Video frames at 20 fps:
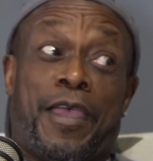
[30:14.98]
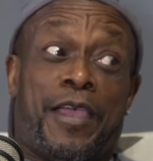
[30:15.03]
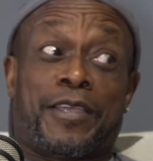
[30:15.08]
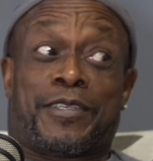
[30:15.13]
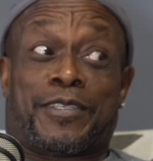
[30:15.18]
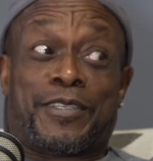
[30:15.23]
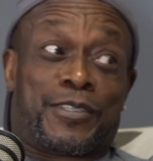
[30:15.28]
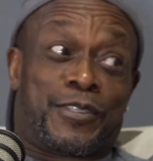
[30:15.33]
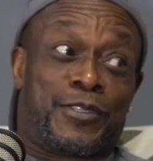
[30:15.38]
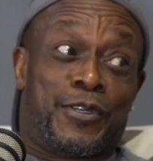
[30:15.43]

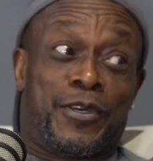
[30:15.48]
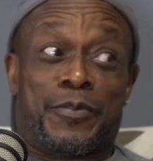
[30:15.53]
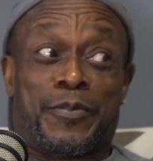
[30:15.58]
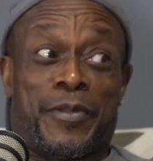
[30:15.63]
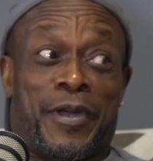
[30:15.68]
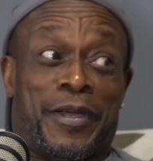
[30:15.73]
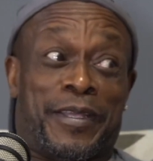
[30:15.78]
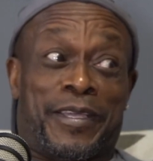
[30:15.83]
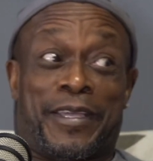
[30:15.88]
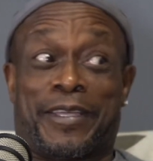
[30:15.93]
Actually, it's good
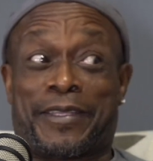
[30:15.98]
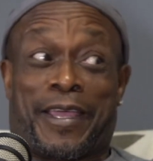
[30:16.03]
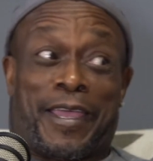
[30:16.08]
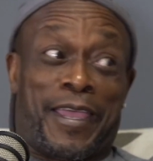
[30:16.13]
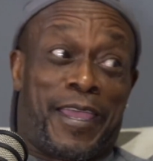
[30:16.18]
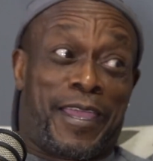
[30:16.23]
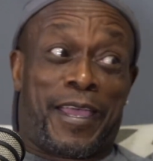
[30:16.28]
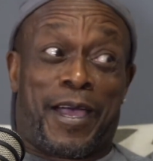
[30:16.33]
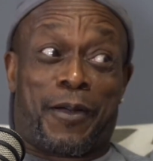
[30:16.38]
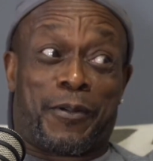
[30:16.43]
money. Get to
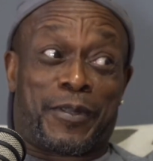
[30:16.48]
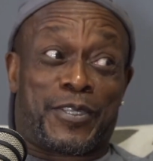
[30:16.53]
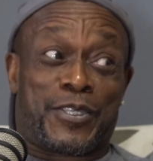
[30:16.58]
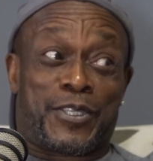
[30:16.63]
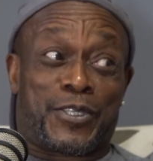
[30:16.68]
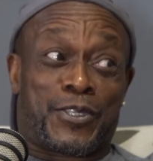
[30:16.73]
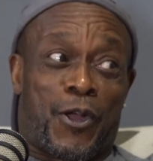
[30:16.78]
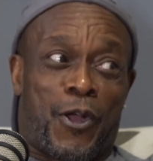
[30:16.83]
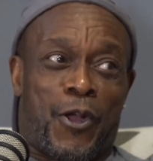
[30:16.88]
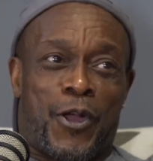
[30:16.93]
hang out with the
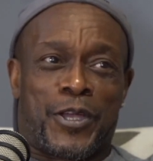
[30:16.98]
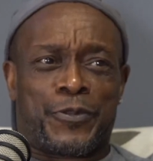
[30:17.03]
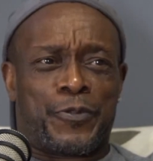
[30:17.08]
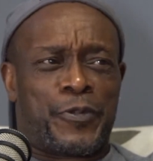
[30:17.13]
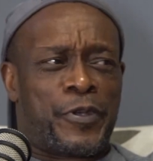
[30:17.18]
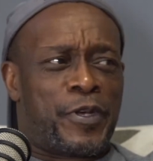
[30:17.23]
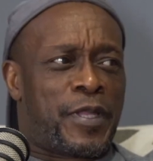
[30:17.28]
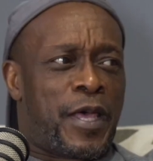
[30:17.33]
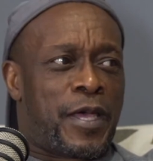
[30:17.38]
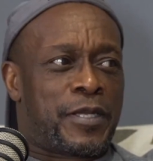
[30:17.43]
stars
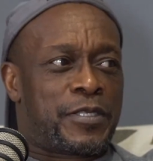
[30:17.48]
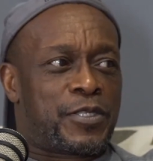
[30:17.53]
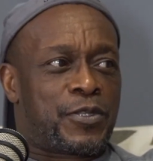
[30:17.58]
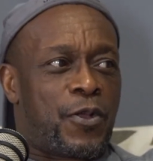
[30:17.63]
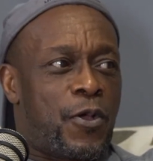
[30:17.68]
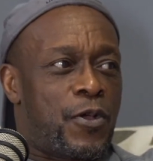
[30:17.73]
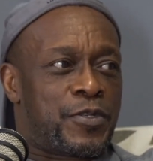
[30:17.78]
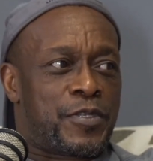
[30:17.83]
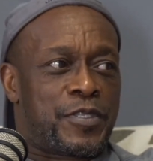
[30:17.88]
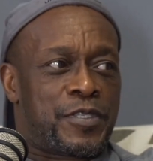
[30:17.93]
and realize
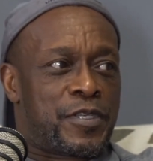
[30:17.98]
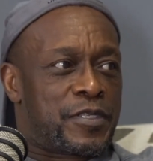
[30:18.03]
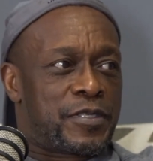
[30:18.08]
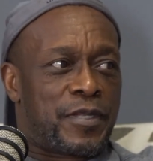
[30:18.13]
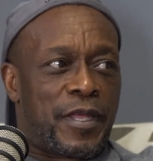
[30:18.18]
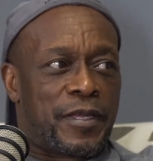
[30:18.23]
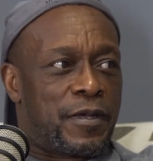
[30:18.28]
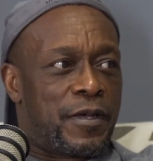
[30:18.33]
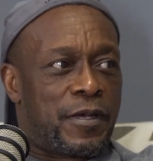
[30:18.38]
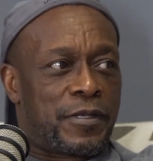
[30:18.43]
stars are
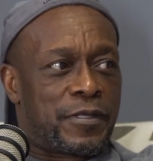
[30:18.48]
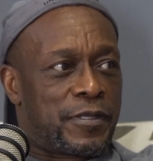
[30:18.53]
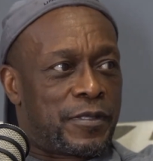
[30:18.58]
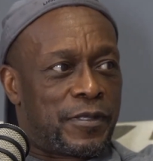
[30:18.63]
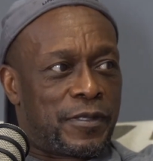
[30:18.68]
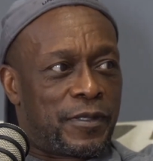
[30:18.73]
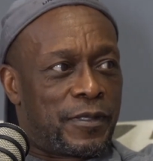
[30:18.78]
just like us.